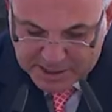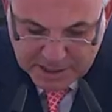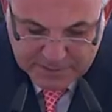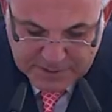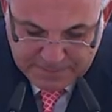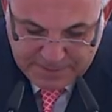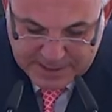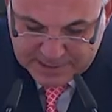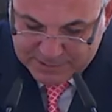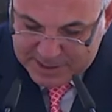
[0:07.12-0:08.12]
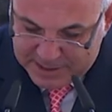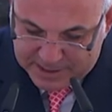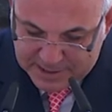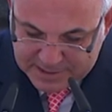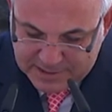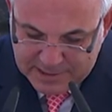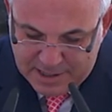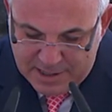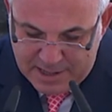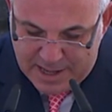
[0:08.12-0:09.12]
area of defense readiness
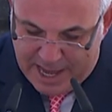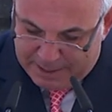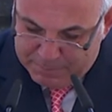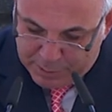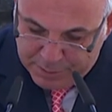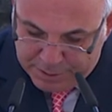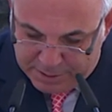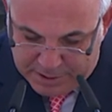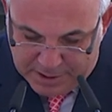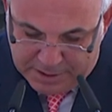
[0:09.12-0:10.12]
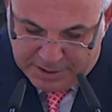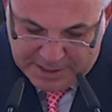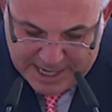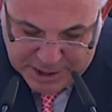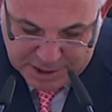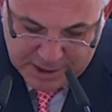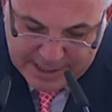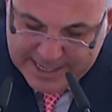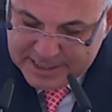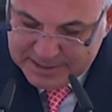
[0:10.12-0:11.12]
at both the
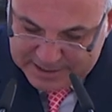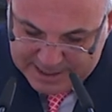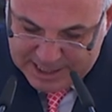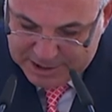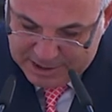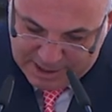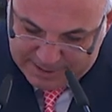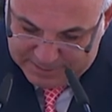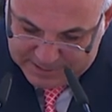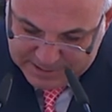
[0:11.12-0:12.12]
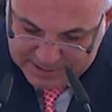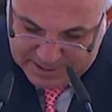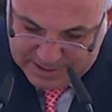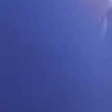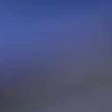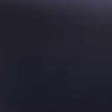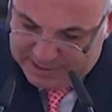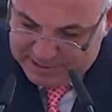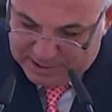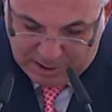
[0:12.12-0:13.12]
national and international levels.
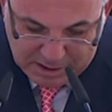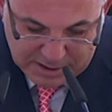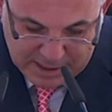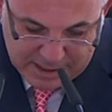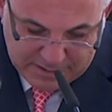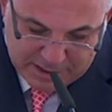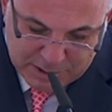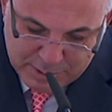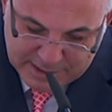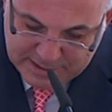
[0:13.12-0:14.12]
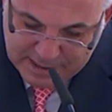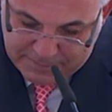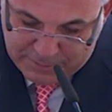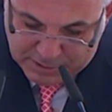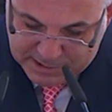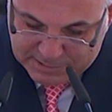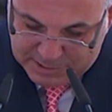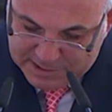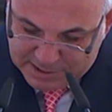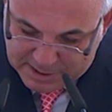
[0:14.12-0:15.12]
He's a colonel in the U.S. Air Force
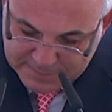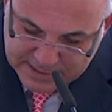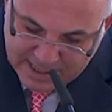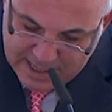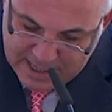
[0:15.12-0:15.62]
Reserves